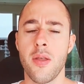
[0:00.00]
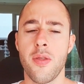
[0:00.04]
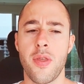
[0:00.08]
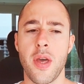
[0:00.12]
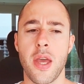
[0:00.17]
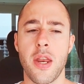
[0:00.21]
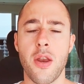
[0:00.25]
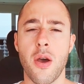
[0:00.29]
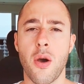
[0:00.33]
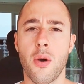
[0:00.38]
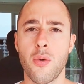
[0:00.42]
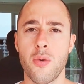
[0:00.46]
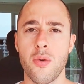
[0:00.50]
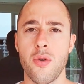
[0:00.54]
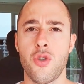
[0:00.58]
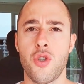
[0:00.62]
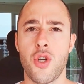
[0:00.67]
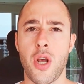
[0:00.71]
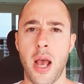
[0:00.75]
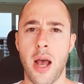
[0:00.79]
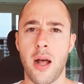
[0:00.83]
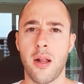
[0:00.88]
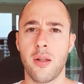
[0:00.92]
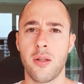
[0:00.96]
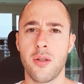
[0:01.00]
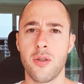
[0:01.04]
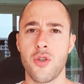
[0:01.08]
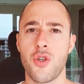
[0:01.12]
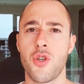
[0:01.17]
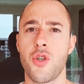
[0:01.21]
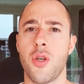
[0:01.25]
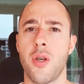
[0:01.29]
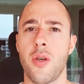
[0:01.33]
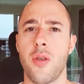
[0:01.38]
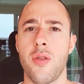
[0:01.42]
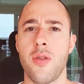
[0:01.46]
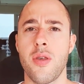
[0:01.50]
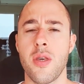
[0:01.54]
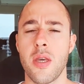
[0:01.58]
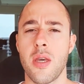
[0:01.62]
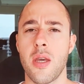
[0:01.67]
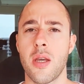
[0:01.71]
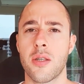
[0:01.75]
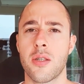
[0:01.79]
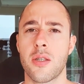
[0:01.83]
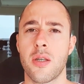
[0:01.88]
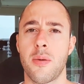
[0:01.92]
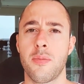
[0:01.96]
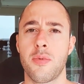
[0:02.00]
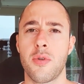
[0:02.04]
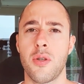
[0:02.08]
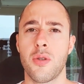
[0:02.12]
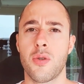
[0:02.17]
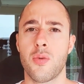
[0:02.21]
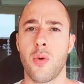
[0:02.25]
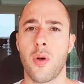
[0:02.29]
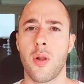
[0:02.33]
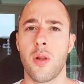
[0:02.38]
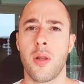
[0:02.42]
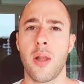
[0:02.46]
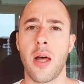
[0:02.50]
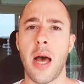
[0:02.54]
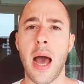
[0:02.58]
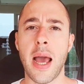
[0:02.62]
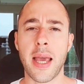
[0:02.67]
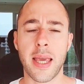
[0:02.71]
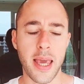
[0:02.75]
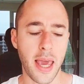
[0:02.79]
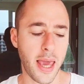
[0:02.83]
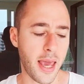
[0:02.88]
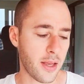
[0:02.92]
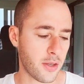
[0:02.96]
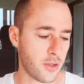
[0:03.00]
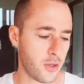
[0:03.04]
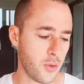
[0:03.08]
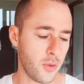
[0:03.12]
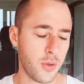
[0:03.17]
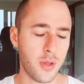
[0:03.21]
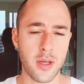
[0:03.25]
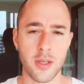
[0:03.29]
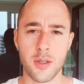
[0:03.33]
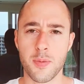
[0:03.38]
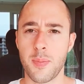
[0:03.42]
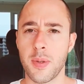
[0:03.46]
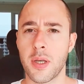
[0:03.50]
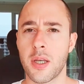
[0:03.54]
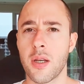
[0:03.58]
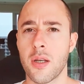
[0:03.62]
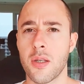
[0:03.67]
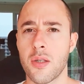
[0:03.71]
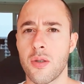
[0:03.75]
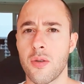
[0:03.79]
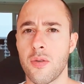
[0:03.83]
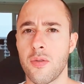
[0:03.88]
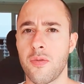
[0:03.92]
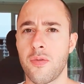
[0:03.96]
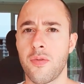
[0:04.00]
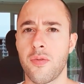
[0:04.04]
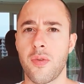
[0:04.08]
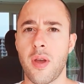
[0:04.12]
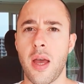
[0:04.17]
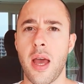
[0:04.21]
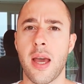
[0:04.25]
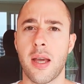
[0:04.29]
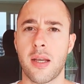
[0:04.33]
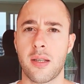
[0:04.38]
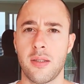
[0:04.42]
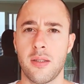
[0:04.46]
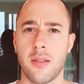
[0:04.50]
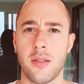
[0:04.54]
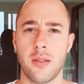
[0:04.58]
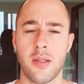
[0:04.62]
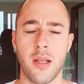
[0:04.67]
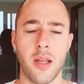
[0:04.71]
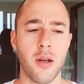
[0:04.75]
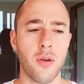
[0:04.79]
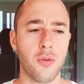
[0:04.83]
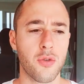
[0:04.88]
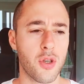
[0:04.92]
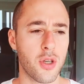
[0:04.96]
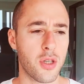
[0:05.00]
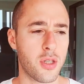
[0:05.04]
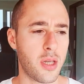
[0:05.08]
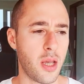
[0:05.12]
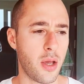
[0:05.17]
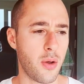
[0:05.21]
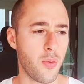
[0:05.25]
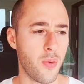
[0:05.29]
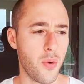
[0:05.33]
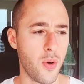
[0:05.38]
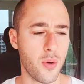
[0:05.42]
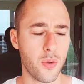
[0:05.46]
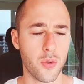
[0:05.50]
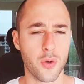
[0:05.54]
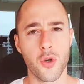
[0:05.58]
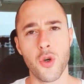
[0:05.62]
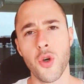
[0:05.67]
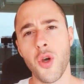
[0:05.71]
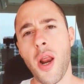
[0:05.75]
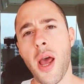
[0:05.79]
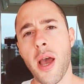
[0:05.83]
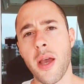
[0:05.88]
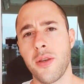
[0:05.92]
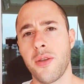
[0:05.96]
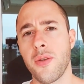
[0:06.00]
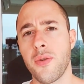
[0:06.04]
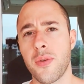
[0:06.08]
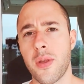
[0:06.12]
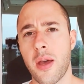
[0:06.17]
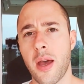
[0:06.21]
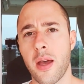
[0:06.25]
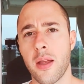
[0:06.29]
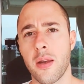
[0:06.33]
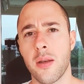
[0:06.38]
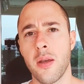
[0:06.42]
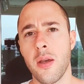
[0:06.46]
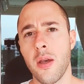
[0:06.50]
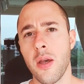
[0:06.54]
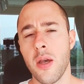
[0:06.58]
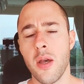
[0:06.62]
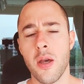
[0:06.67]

they don't challenge the assumptions, well, I can't do this because of X. They don't just say, well, could I do that?